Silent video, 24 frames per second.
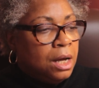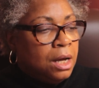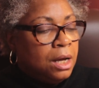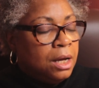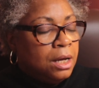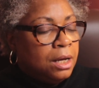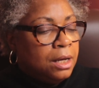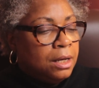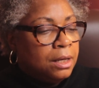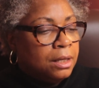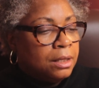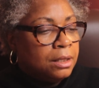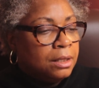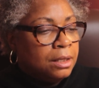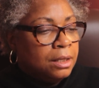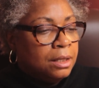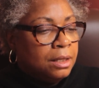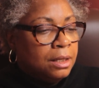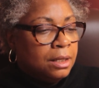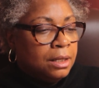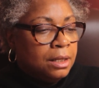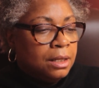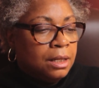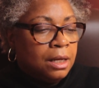uh,
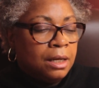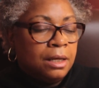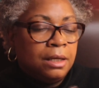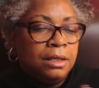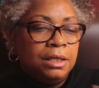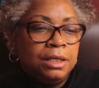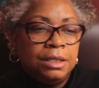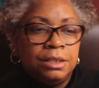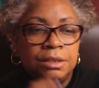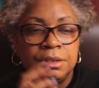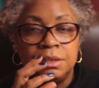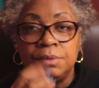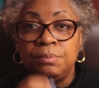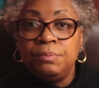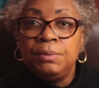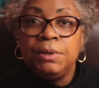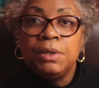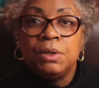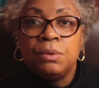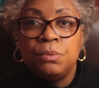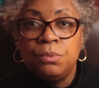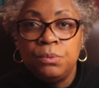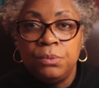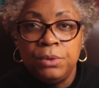I needed to
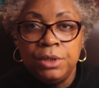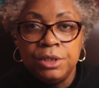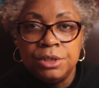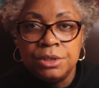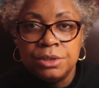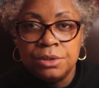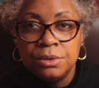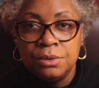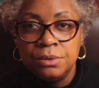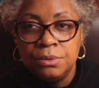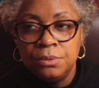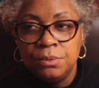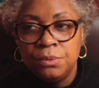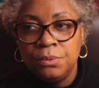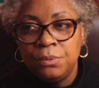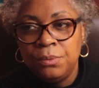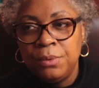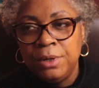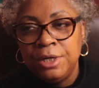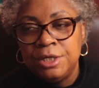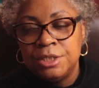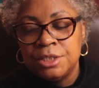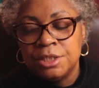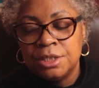pick which
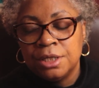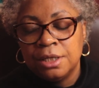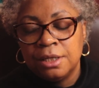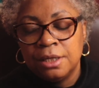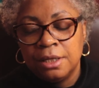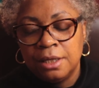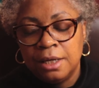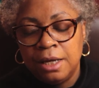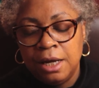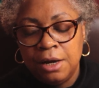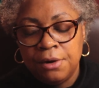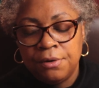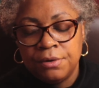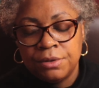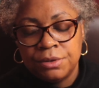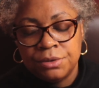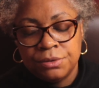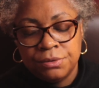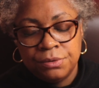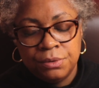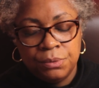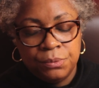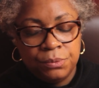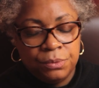
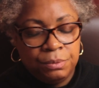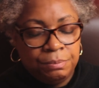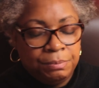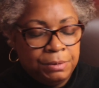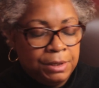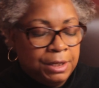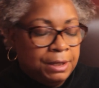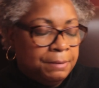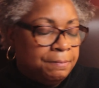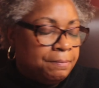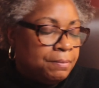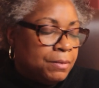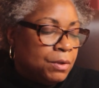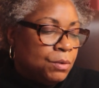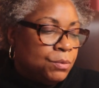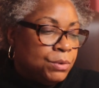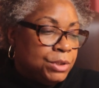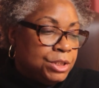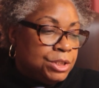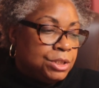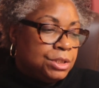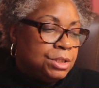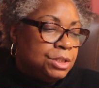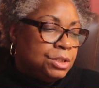character it would be,
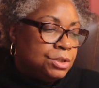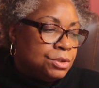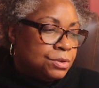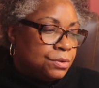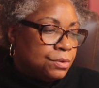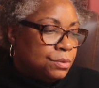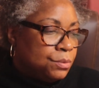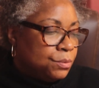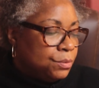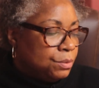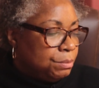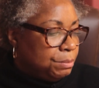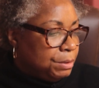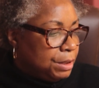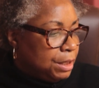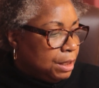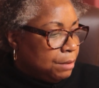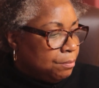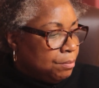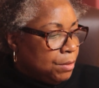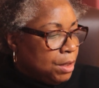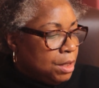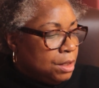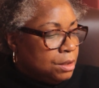which teacher it would
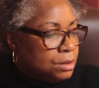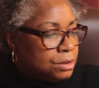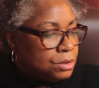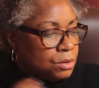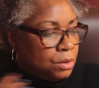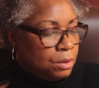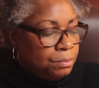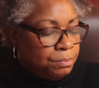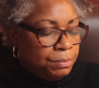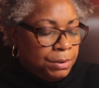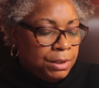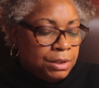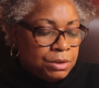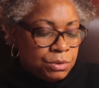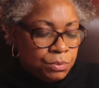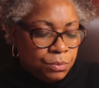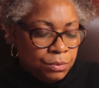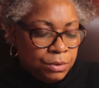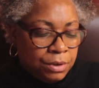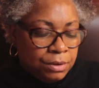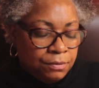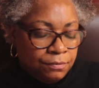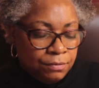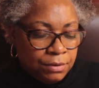be. So I picked
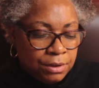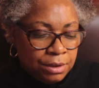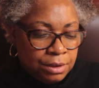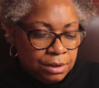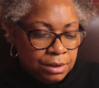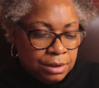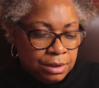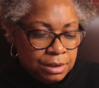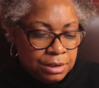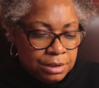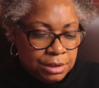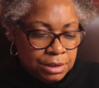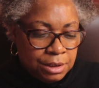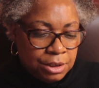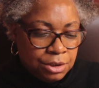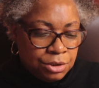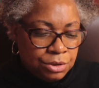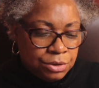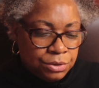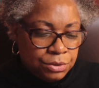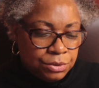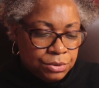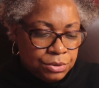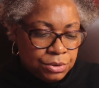one of the
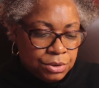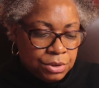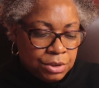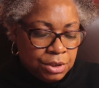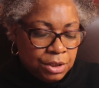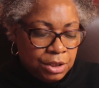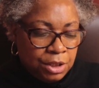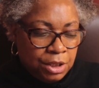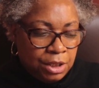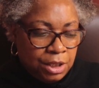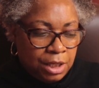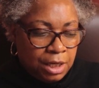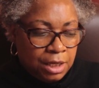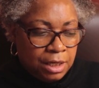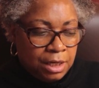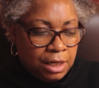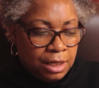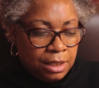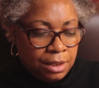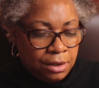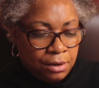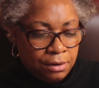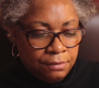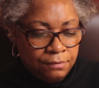teachers that
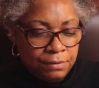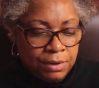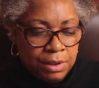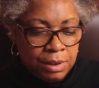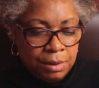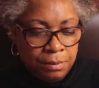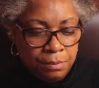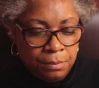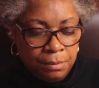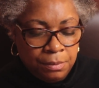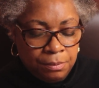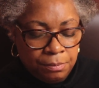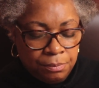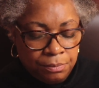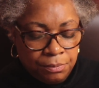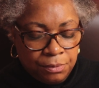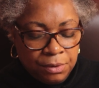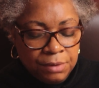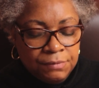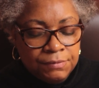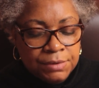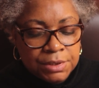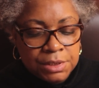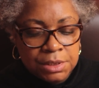I'd already
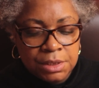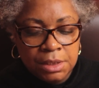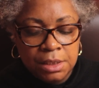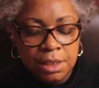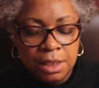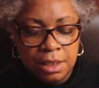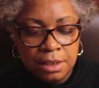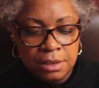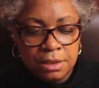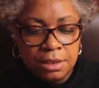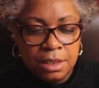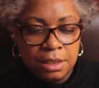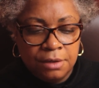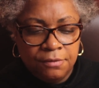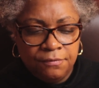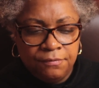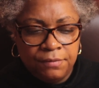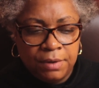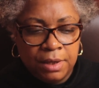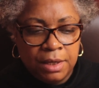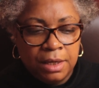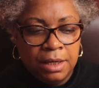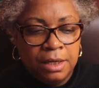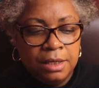previously
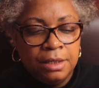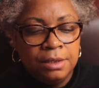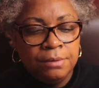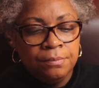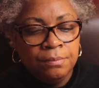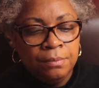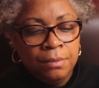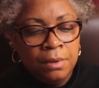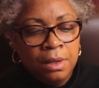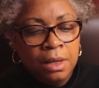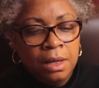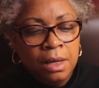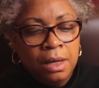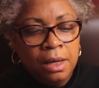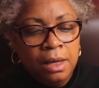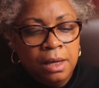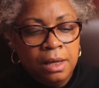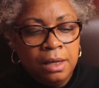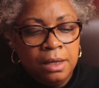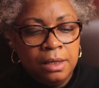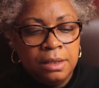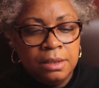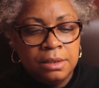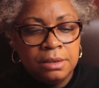identified
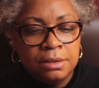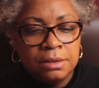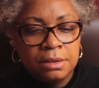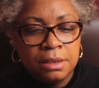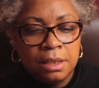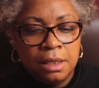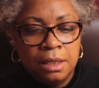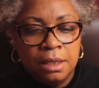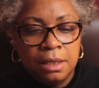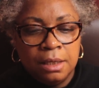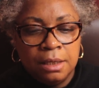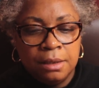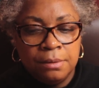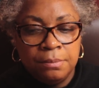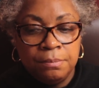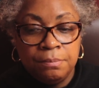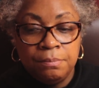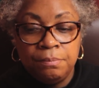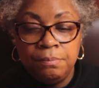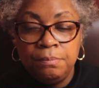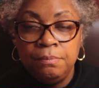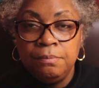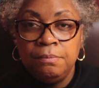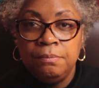as a
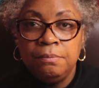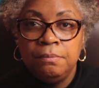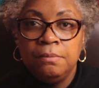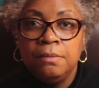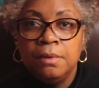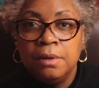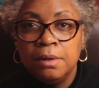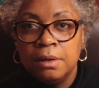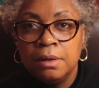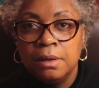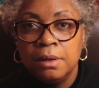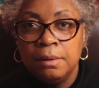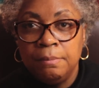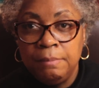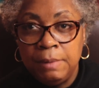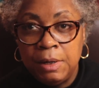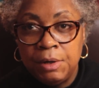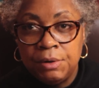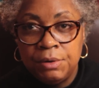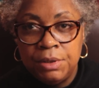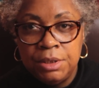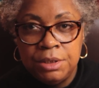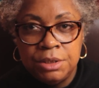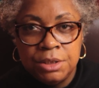
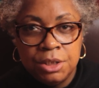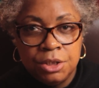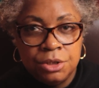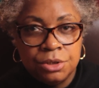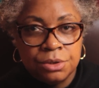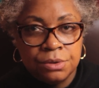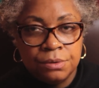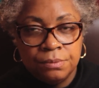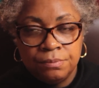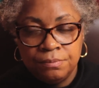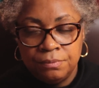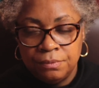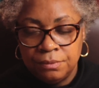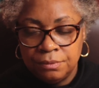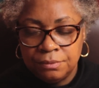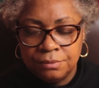married teacher.